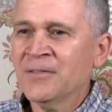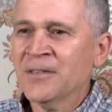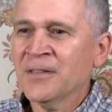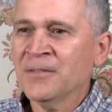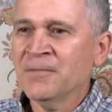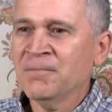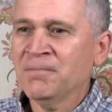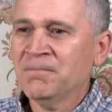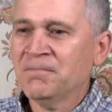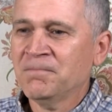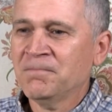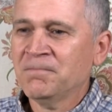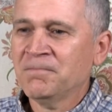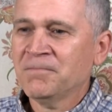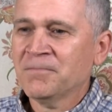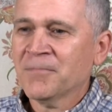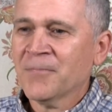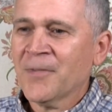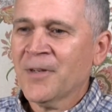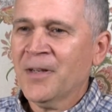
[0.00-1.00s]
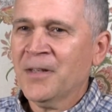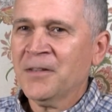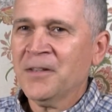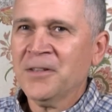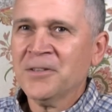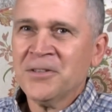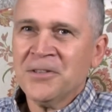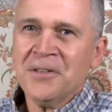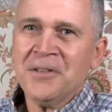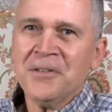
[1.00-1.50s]
and I
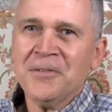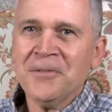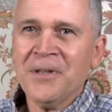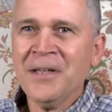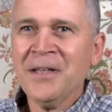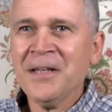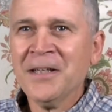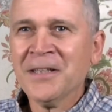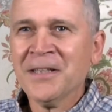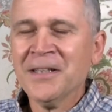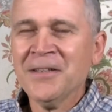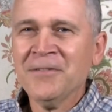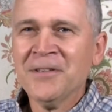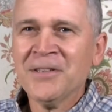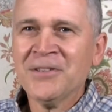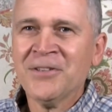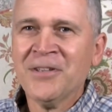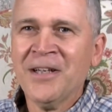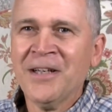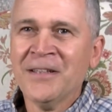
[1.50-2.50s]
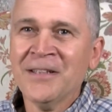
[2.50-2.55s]
thought, sure, why not give it a try?